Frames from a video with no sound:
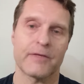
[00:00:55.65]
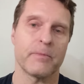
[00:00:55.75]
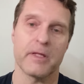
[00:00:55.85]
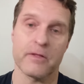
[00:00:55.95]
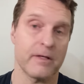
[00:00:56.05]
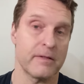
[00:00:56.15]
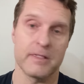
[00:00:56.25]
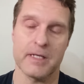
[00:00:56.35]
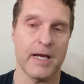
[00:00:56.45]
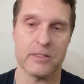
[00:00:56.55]
everybody thought
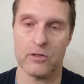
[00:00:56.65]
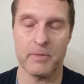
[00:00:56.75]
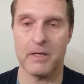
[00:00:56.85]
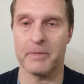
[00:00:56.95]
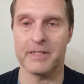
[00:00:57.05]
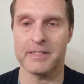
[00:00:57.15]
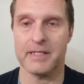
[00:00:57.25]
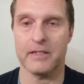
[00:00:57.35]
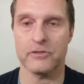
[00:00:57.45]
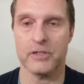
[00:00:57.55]
these guys are going to become a
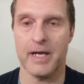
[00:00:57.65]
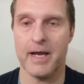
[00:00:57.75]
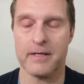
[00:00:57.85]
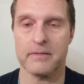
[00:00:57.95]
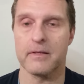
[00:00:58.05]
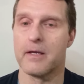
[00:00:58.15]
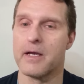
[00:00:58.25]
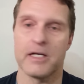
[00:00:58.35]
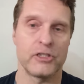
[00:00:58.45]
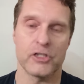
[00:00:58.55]
nostalgia act
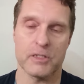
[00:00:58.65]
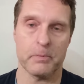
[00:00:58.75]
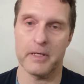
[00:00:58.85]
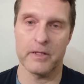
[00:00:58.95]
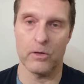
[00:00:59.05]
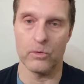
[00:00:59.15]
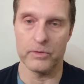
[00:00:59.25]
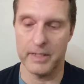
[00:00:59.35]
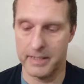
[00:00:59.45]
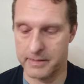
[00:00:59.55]
and just play the
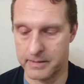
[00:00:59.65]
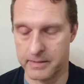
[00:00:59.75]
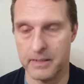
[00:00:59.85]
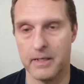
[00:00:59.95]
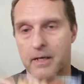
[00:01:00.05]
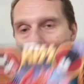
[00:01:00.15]
old hits.